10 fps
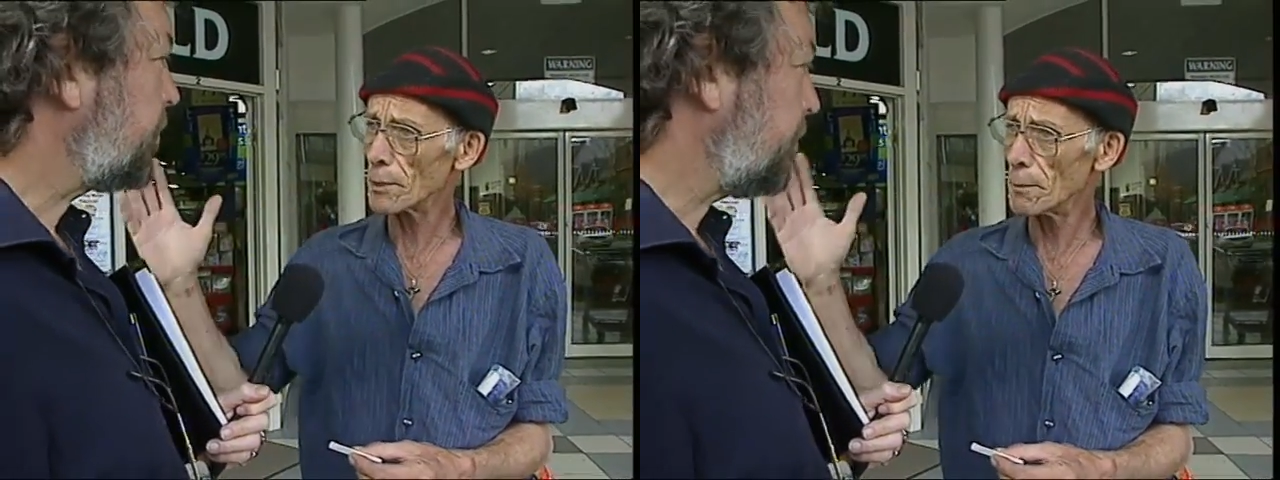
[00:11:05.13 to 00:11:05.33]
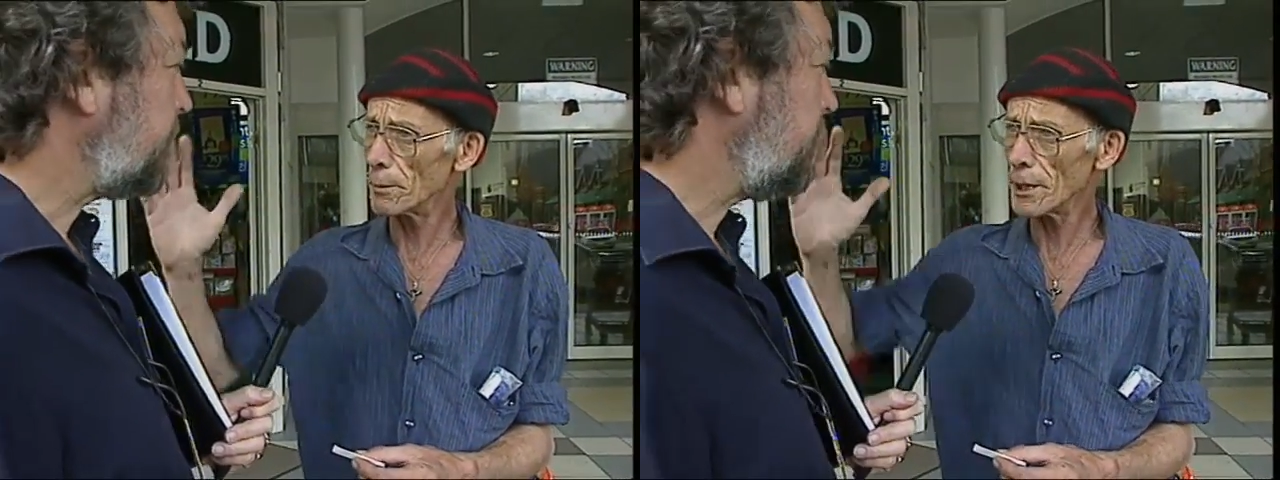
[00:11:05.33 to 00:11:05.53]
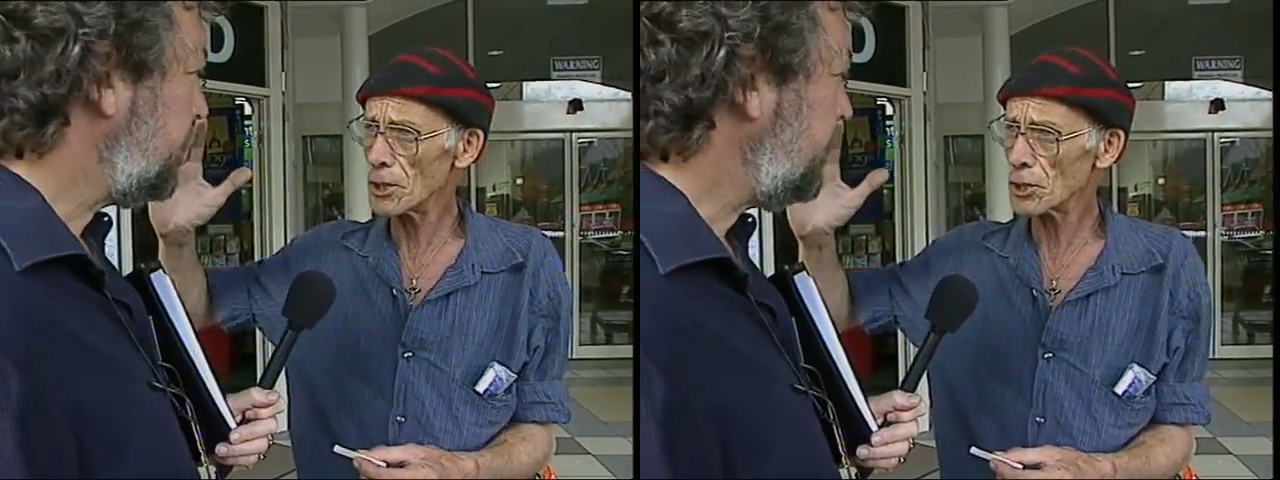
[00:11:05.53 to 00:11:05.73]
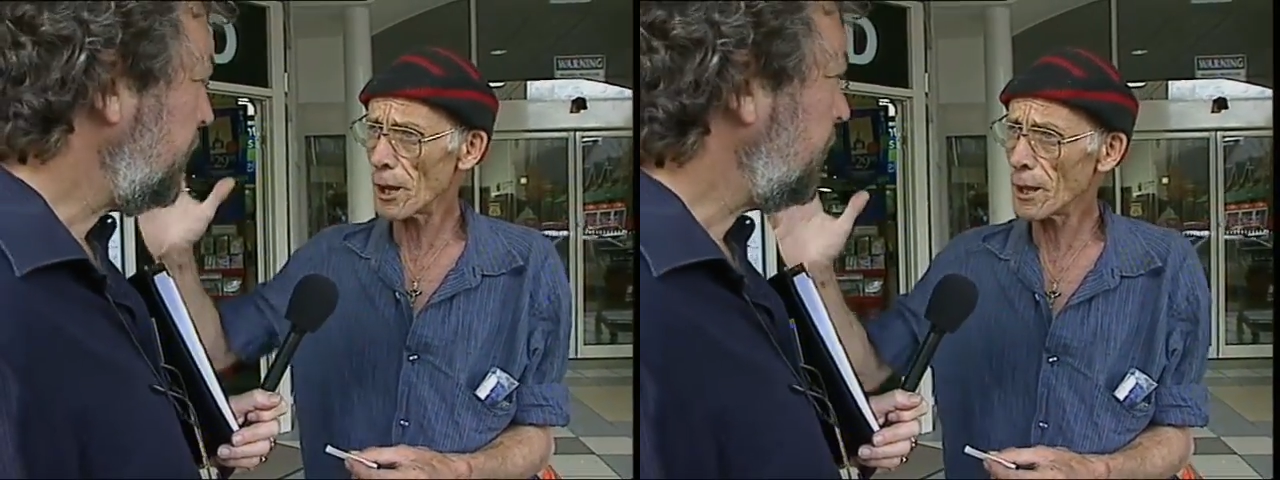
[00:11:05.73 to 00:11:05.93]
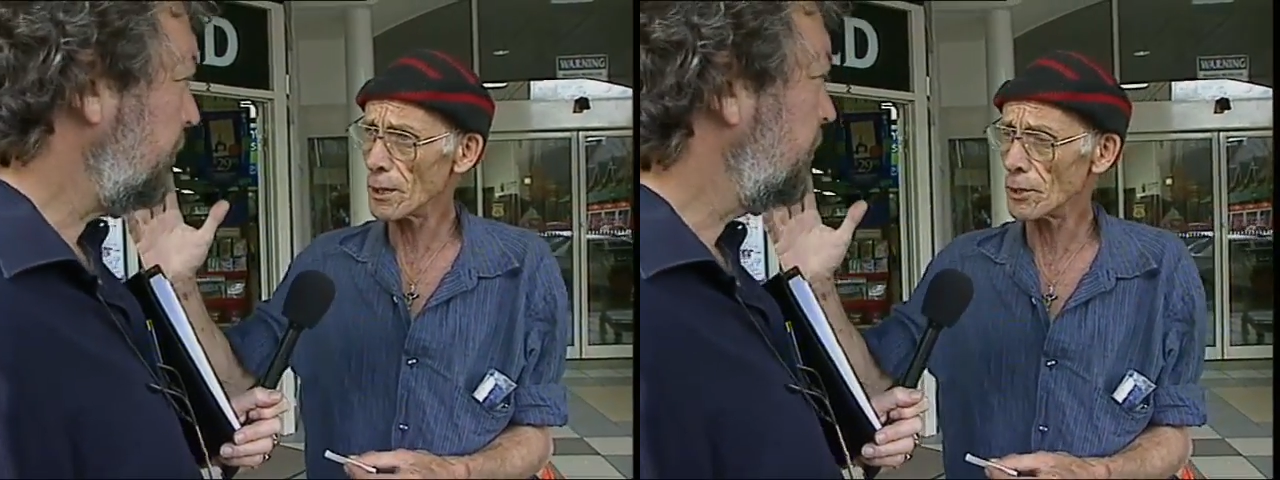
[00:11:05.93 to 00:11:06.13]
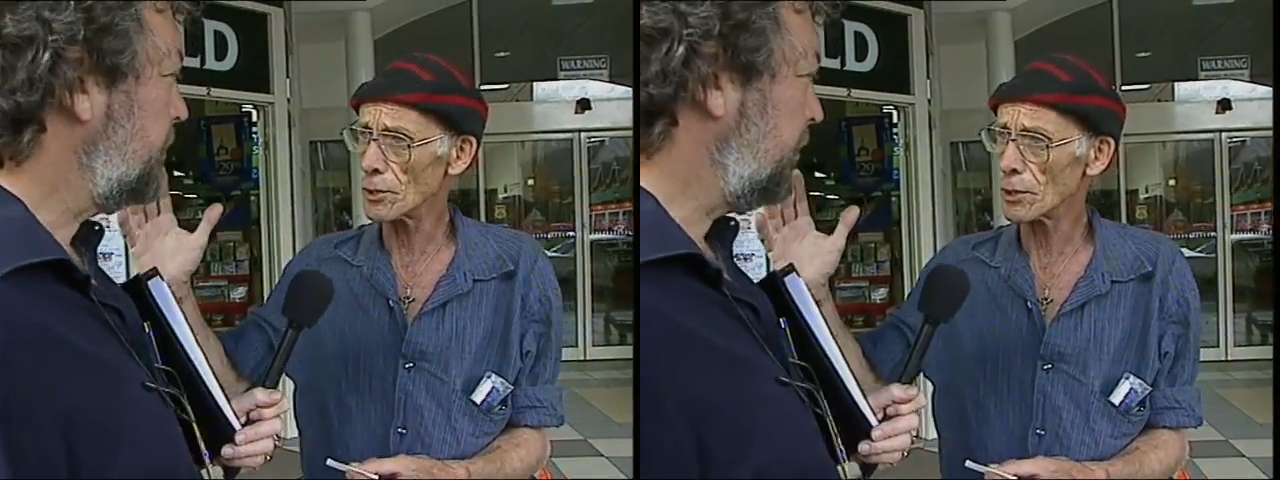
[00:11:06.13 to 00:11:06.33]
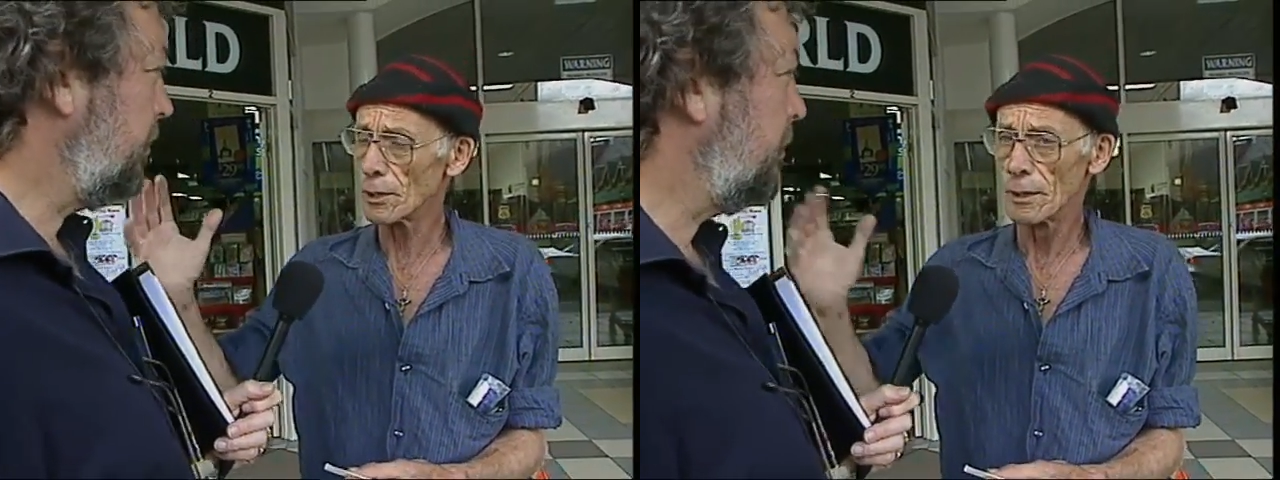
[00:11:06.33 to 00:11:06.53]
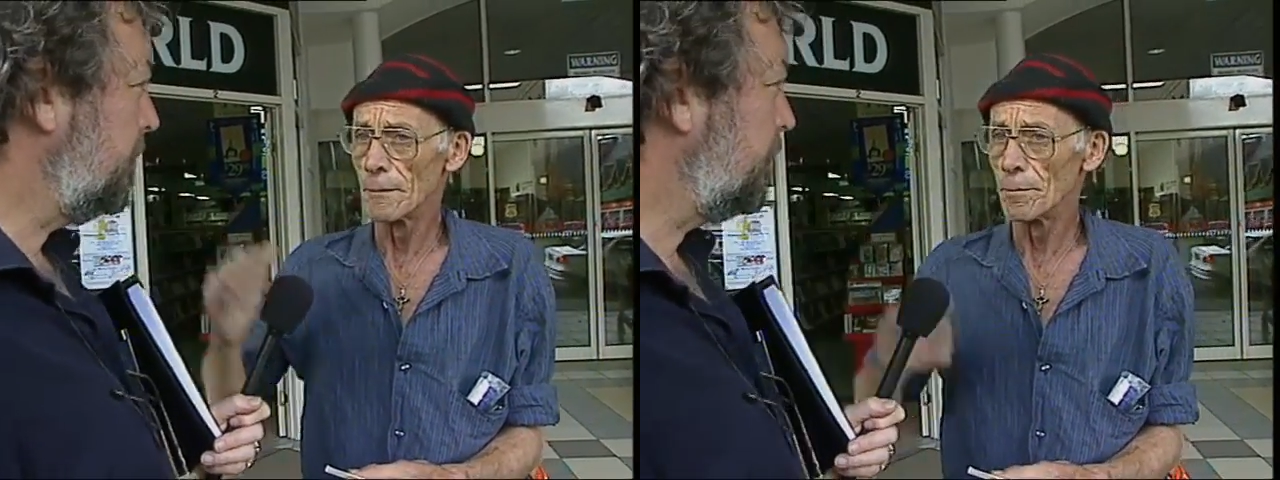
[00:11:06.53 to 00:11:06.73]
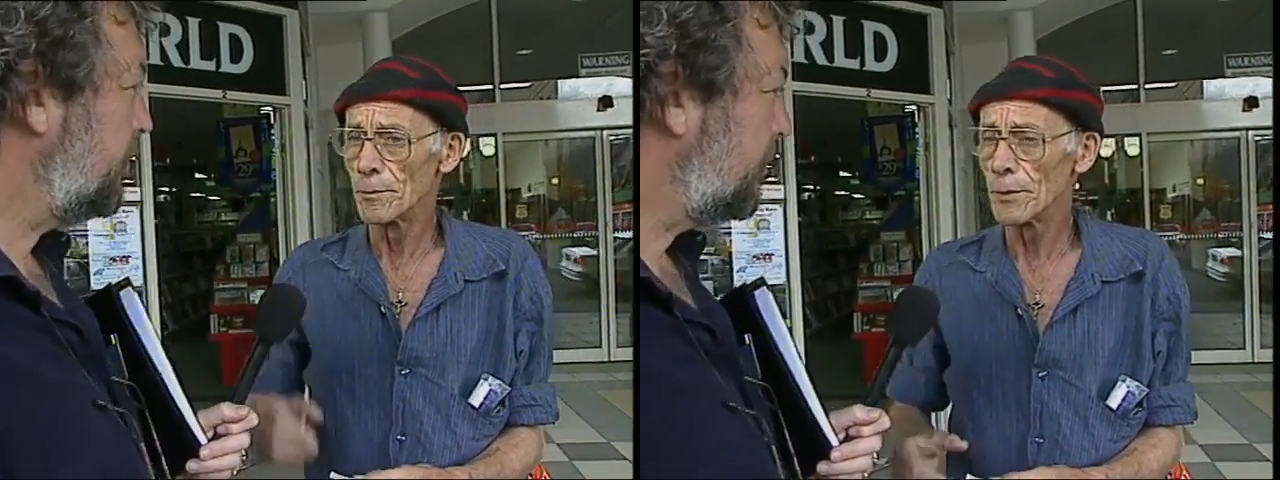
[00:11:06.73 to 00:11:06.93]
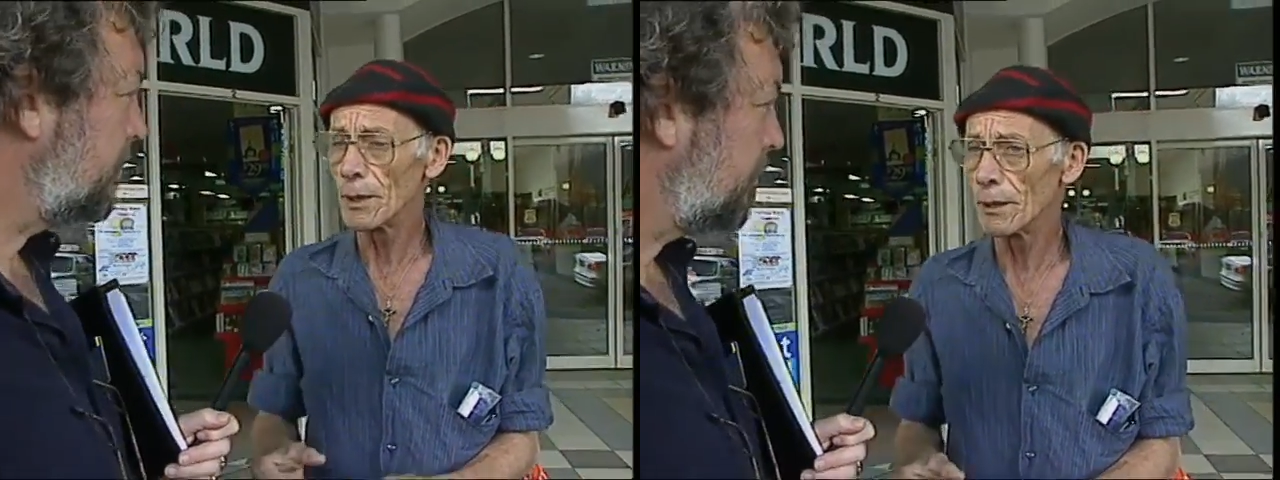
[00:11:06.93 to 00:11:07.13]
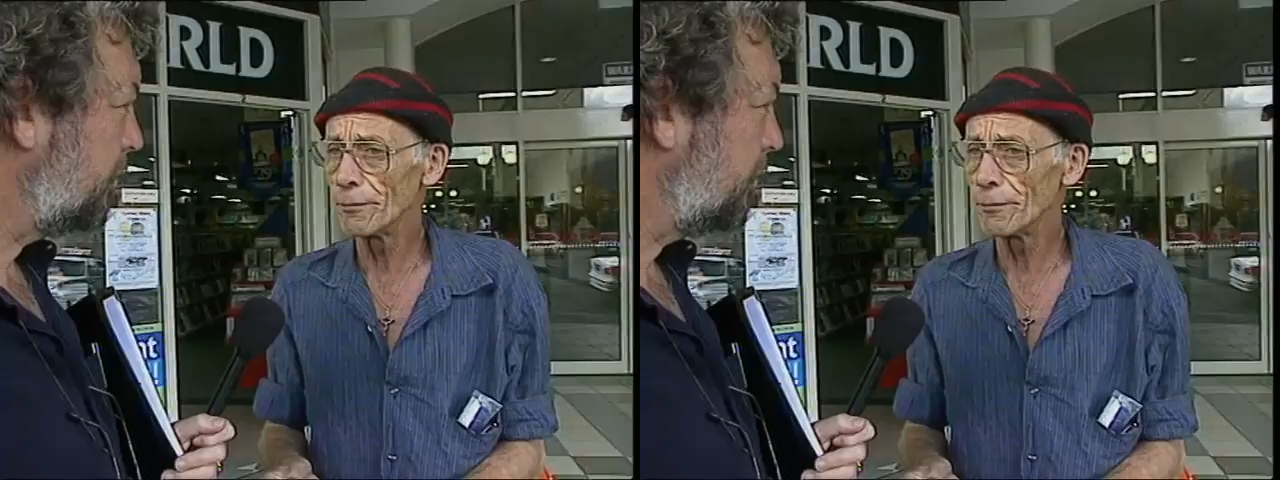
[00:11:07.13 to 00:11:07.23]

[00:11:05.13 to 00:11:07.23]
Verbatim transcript: complete change. Mm. But the